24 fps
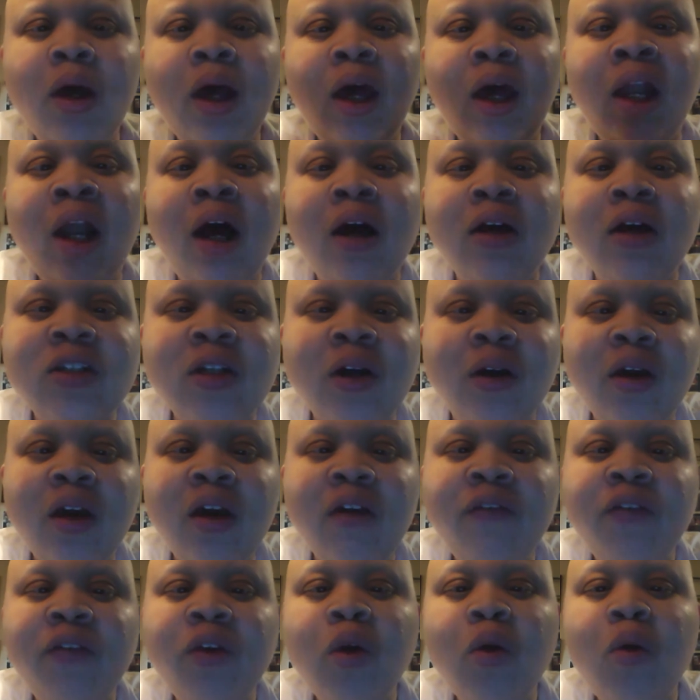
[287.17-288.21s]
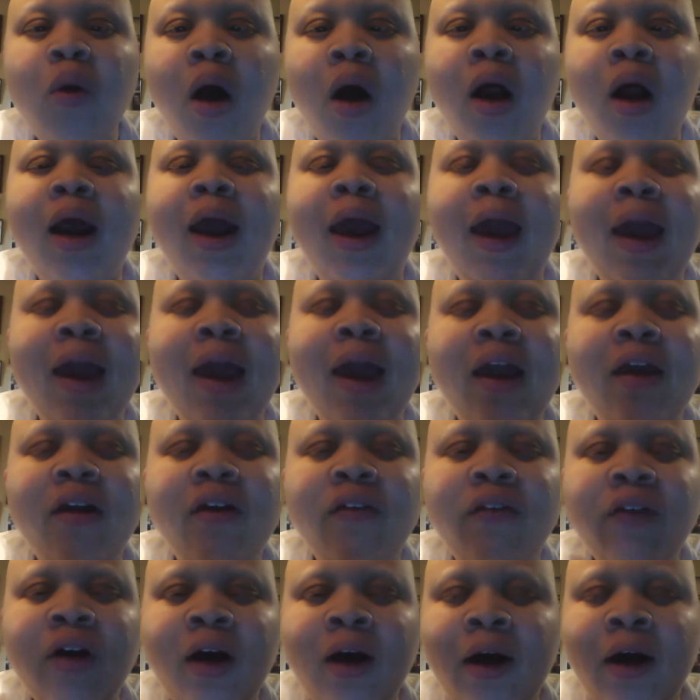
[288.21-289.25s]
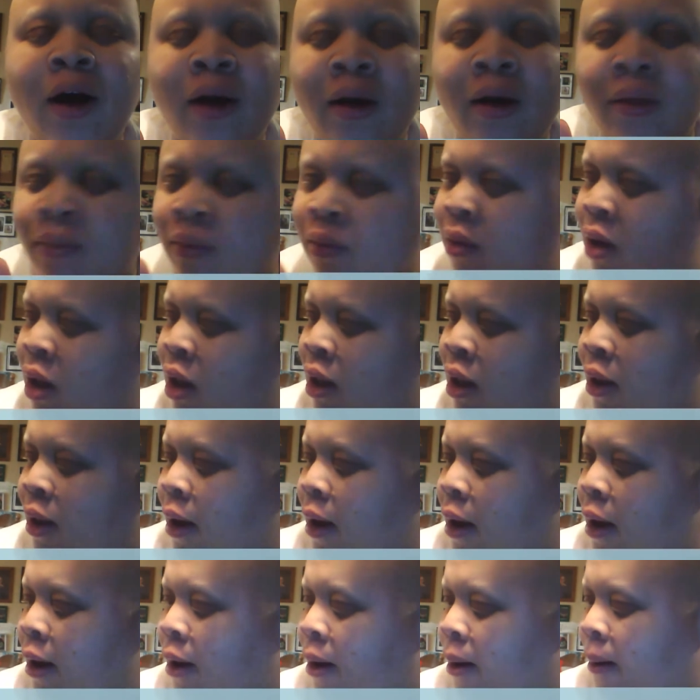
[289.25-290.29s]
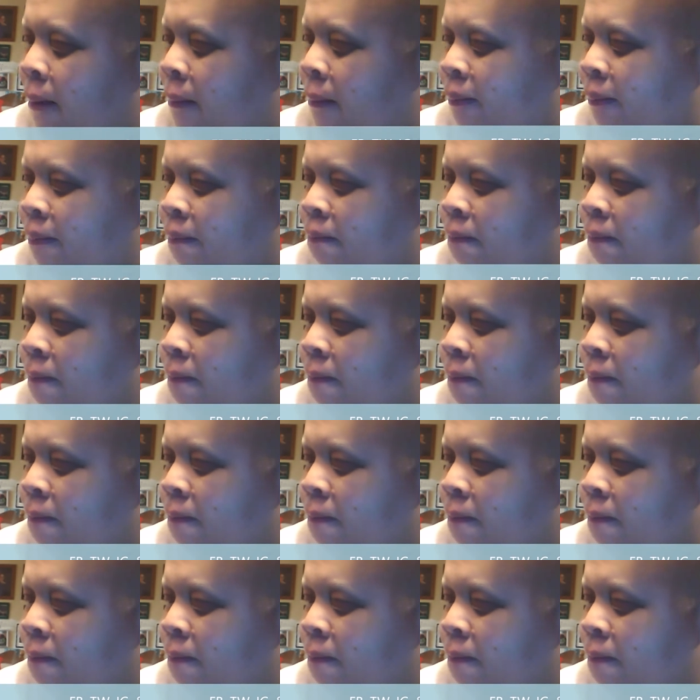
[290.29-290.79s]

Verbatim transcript: and also if you are a um, um,